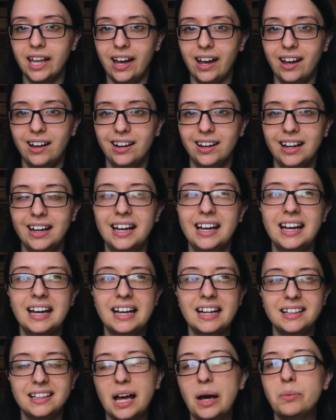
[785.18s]
that.
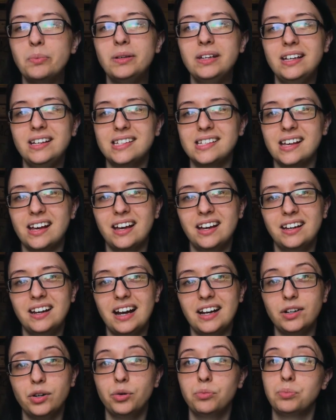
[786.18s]
That being said,
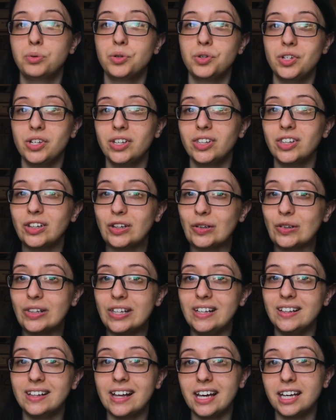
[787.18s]
I don't
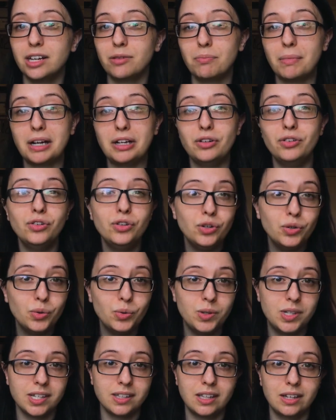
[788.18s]
particularly like my
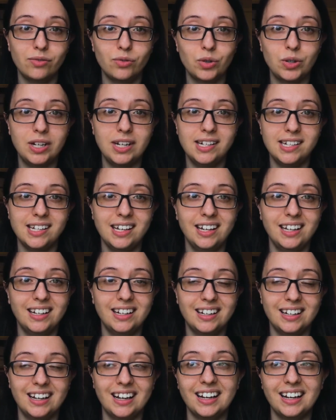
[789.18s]
new delivery date.